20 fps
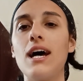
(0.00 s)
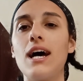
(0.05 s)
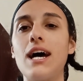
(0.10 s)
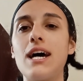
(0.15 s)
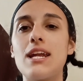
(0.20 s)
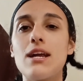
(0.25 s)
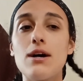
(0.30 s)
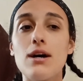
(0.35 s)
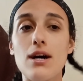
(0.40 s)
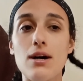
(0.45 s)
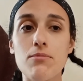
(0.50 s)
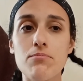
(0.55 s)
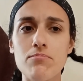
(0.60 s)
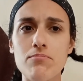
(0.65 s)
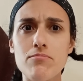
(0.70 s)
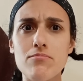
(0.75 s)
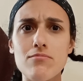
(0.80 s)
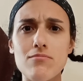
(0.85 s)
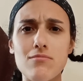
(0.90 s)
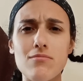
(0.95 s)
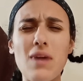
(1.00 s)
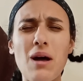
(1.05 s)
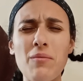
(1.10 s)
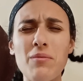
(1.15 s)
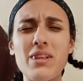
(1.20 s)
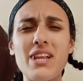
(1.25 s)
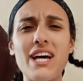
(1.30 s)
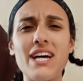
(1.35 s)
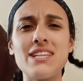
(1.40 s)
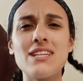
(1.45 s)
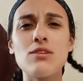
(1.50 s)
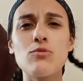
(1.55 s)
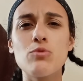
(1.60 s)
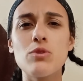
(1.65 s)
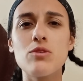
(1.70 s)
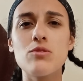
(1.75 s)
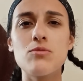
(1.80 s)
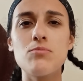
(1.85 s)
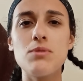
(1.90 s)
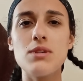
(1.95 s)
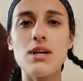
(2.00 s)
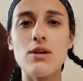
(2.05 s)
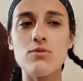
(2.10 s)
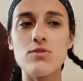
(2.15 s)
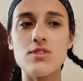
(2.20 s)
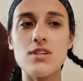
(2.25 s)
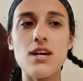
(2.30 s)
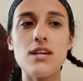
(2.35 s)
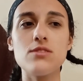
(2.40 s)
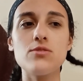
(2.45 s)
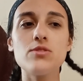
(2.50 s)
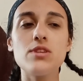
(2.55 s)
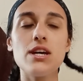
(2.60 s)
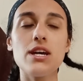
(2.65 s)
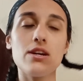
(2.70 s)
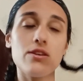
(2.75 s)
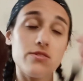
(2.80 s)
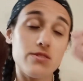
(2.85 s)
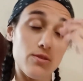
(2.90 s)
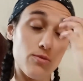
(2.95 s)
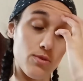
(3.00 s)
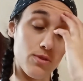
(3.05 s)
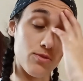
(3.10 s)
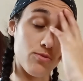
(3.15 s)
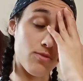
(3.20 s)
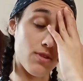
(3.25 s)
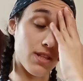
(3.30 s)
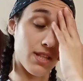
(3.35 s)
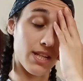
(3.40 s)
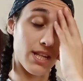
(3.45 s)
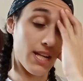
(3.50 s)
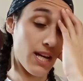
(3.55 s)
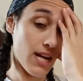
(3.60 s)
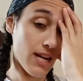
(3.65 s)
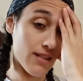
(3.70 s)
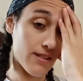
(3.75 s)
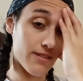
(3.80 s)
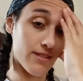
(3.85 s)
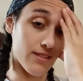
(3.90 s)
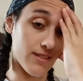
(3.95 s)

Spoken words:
And I'm glad that we could be outside today because it was really nice.